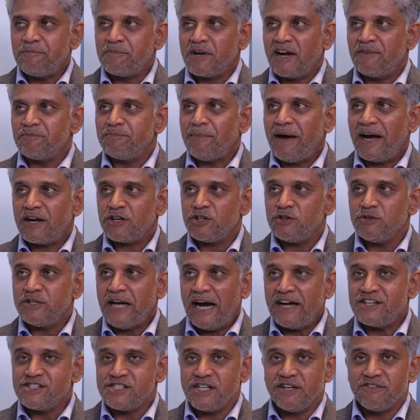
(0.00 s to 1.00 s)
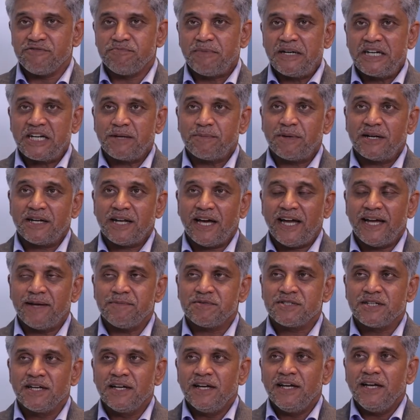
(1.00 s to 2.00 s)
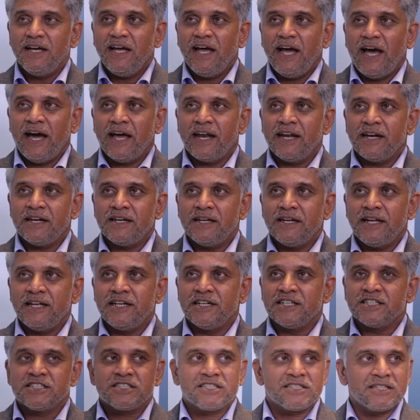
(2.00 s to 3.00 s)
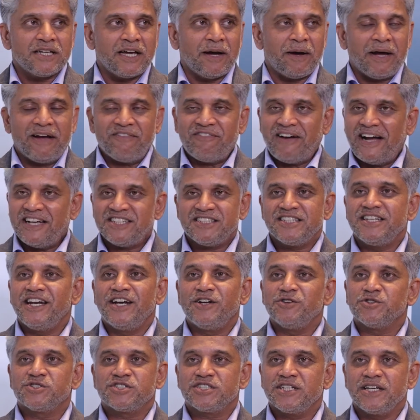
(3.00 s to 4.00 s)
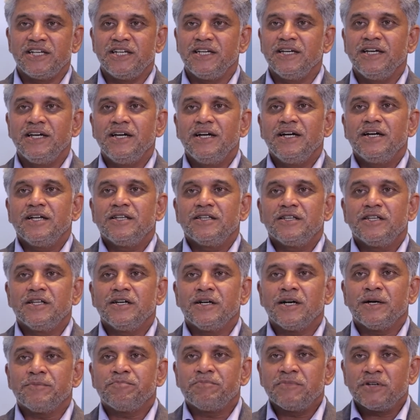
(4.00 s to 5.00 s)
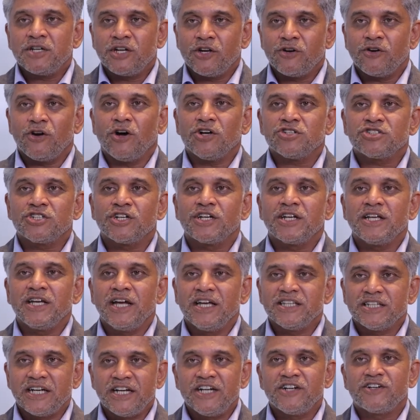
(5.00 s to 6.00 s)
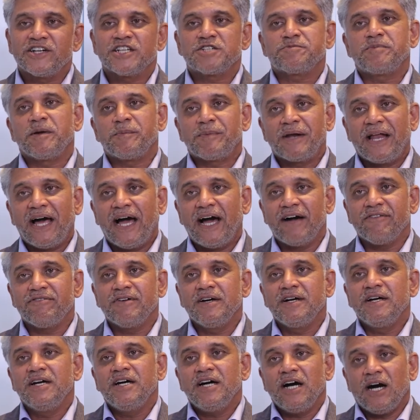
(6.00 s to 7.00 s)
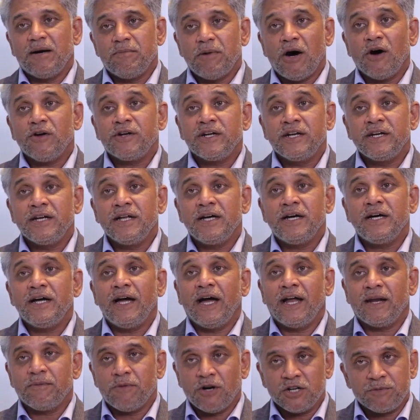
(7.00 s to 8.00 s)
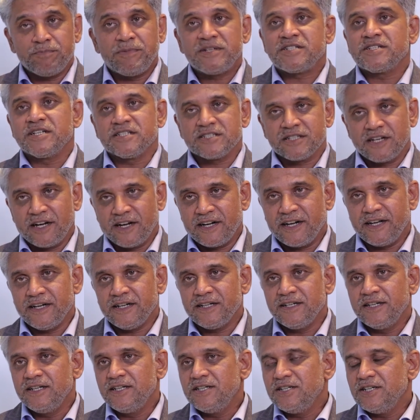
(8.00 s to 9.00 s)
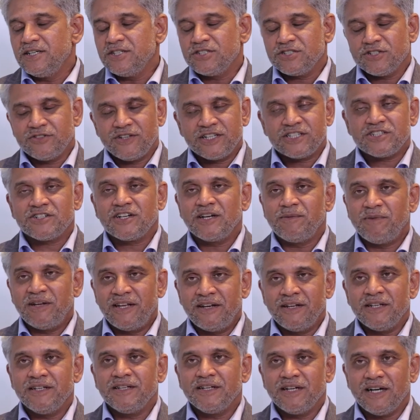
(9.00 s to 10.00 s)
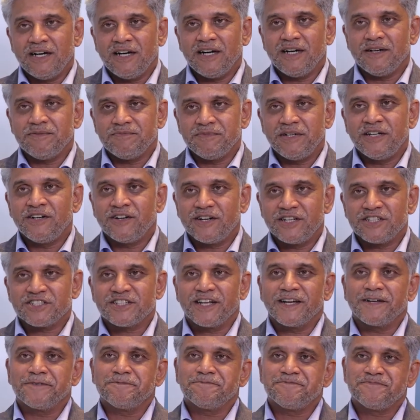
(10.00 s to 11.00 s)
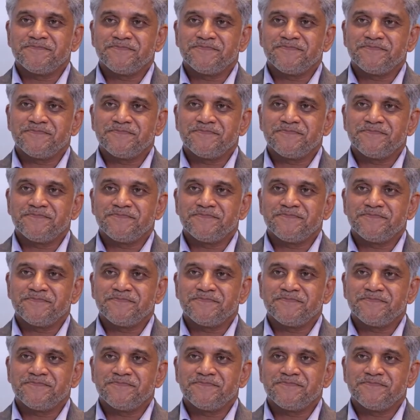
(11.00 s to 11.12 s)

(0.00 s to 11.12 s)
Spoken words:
come back to IGF multiple times, and it is fascinating to see the curiosity and the interest people have about India and about business in India. So extremely interesting.